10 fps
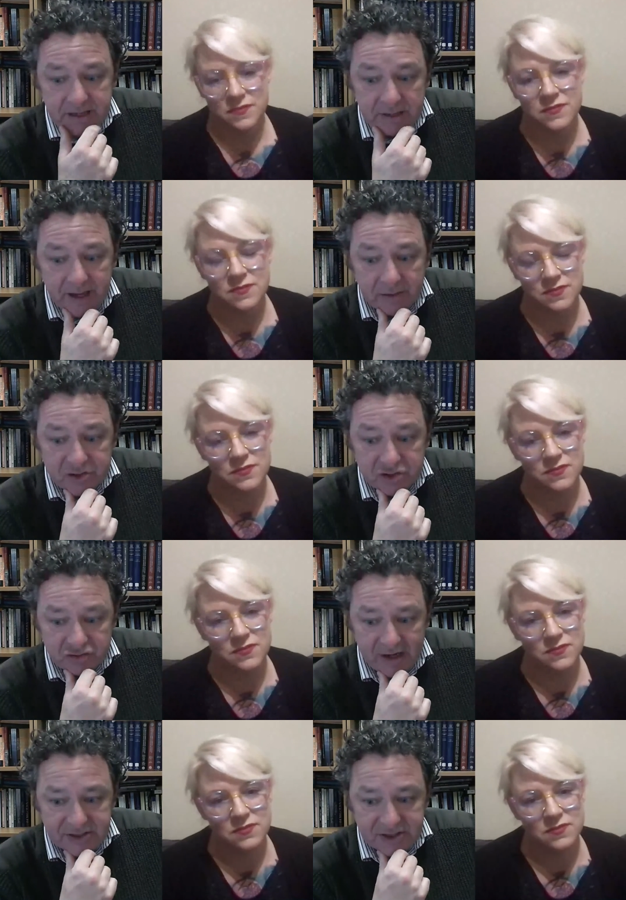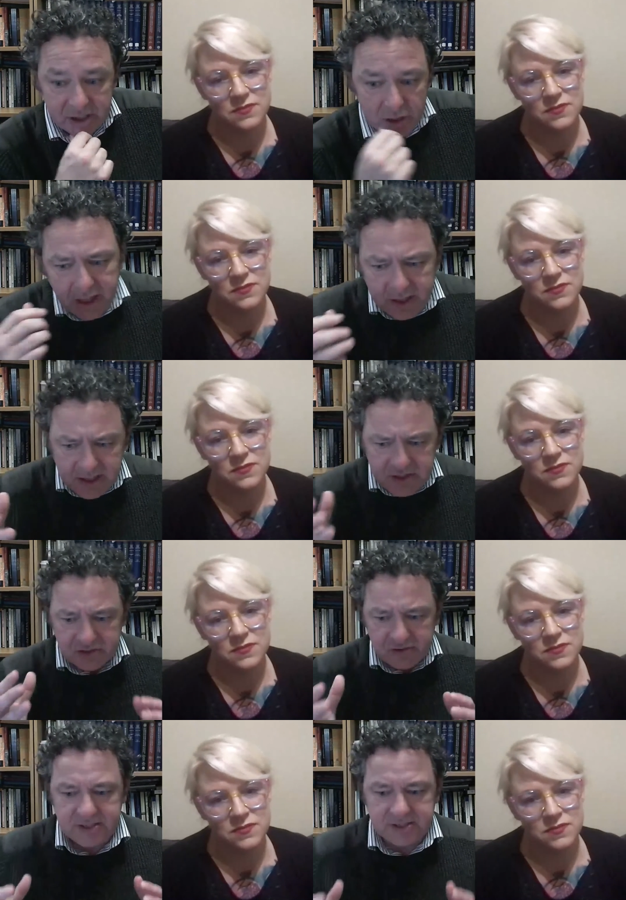Speaker 1: to me about strategy. Yeah, you need to
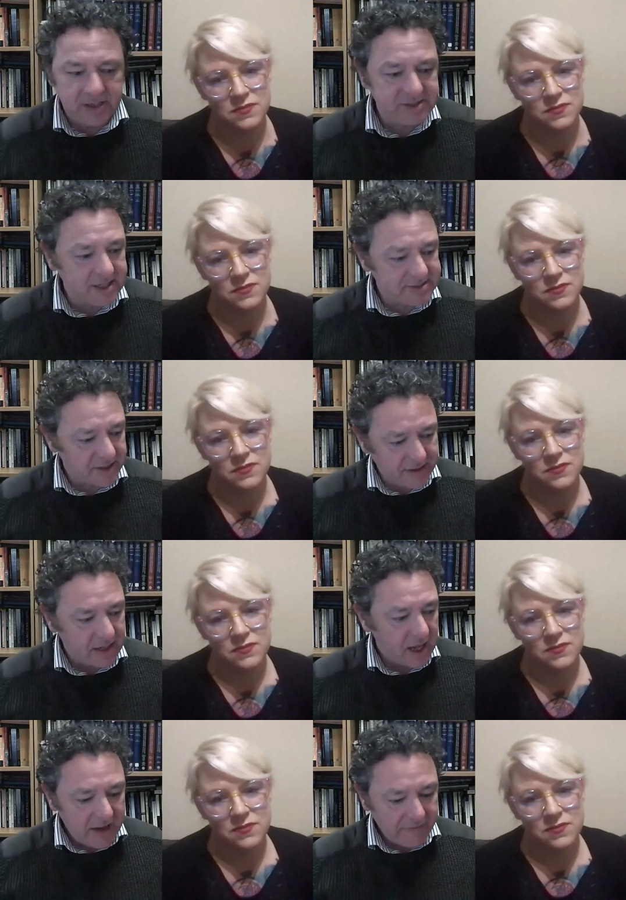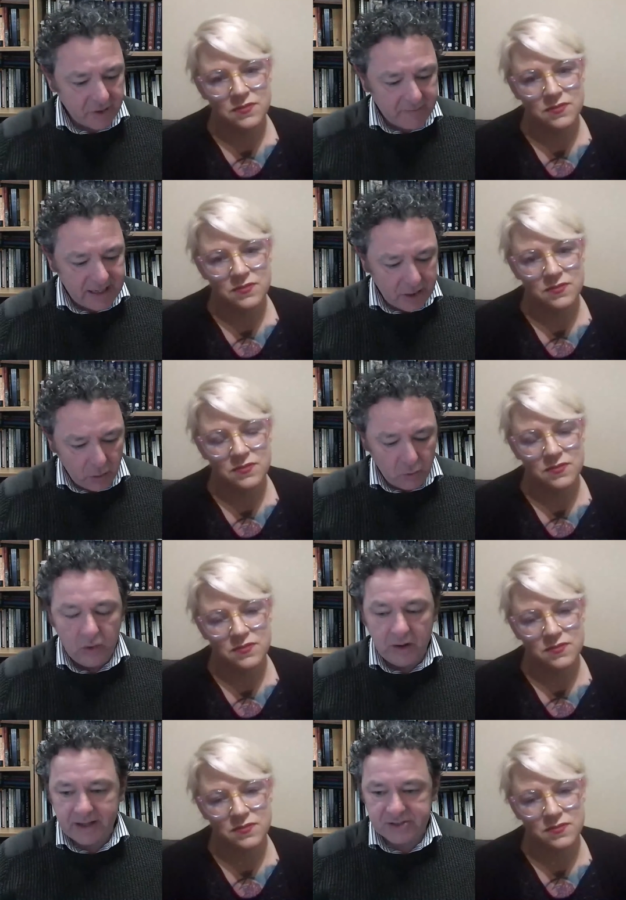strategize this. And I think if I make it
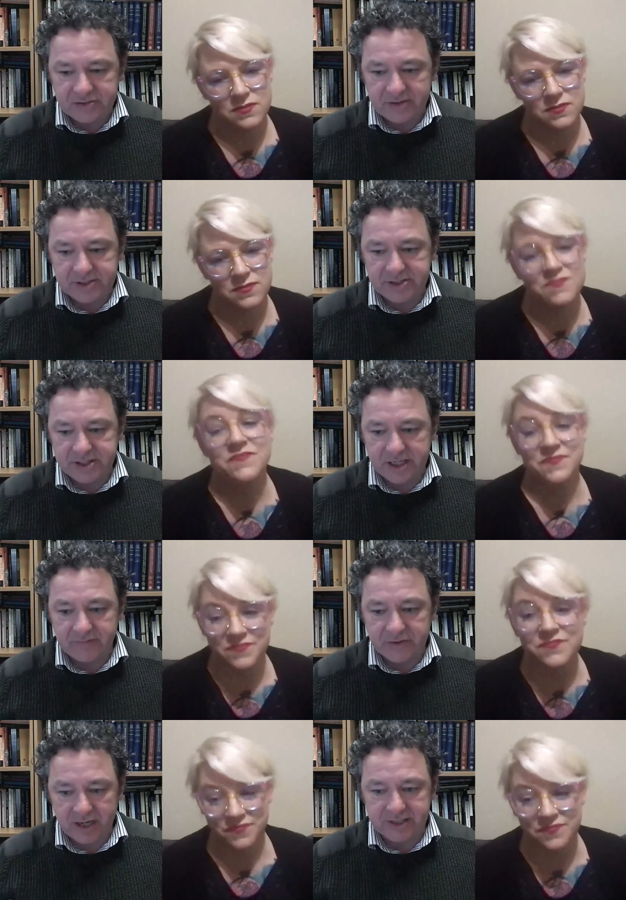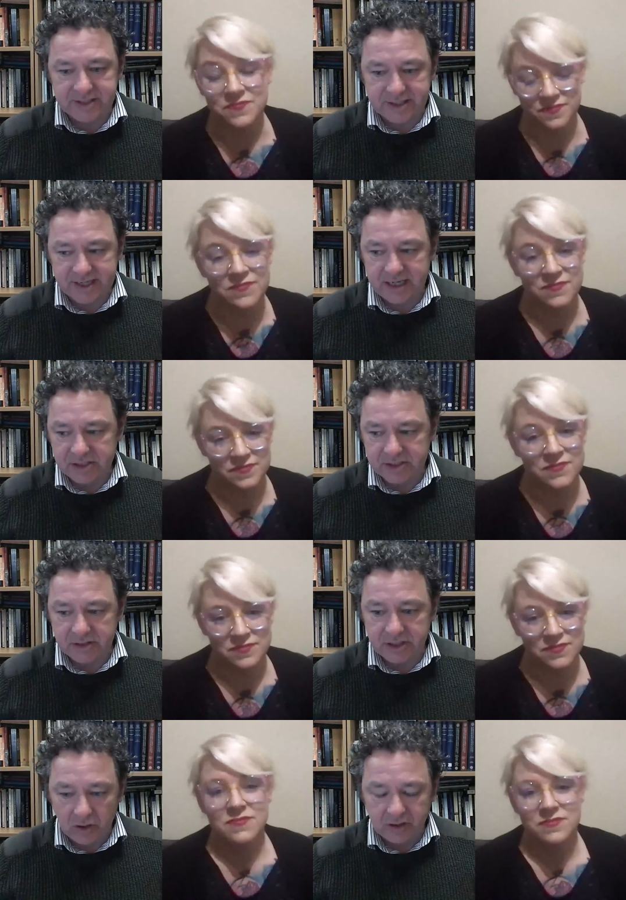all about strategy of attracting
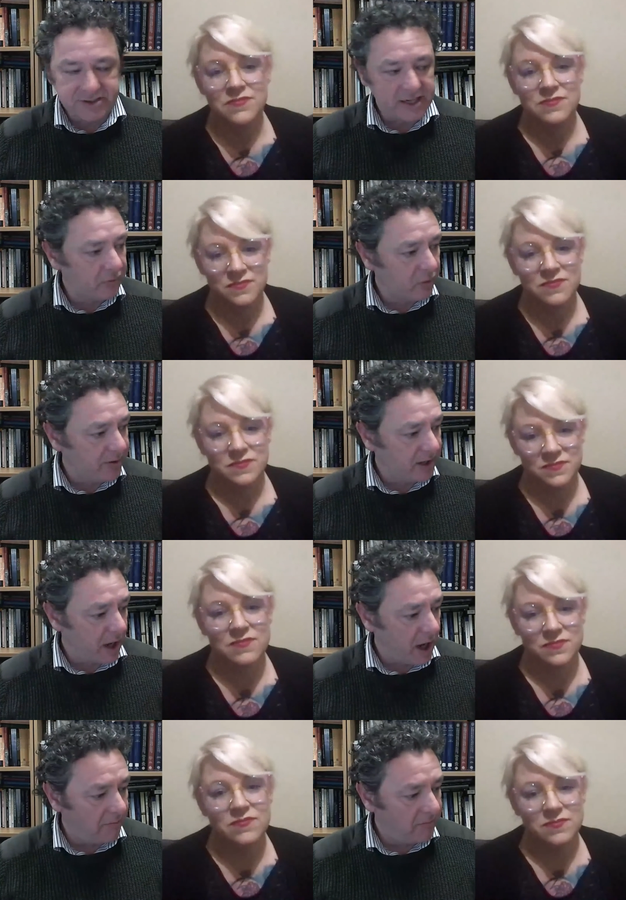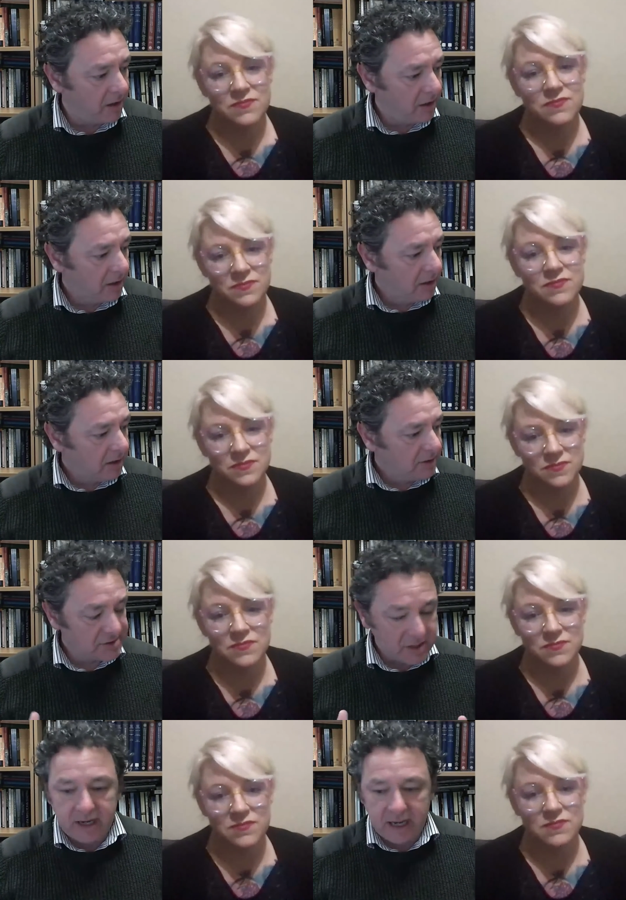attention, the content will become
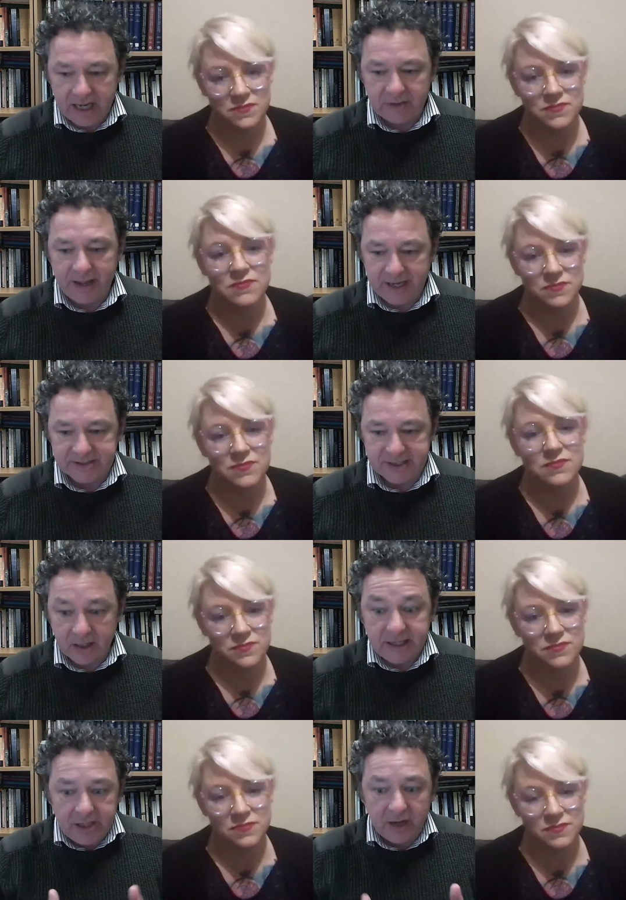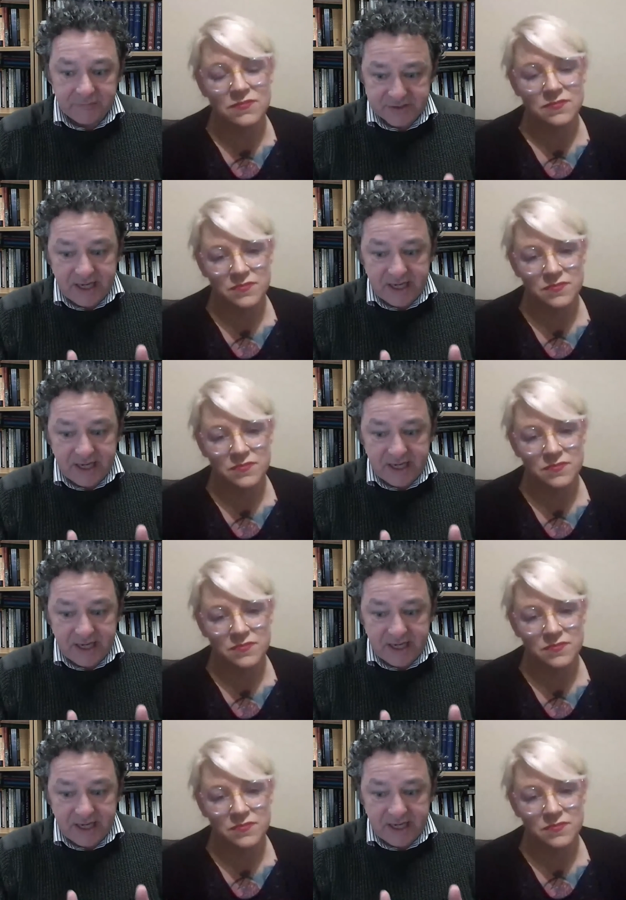so clickbaity. I, have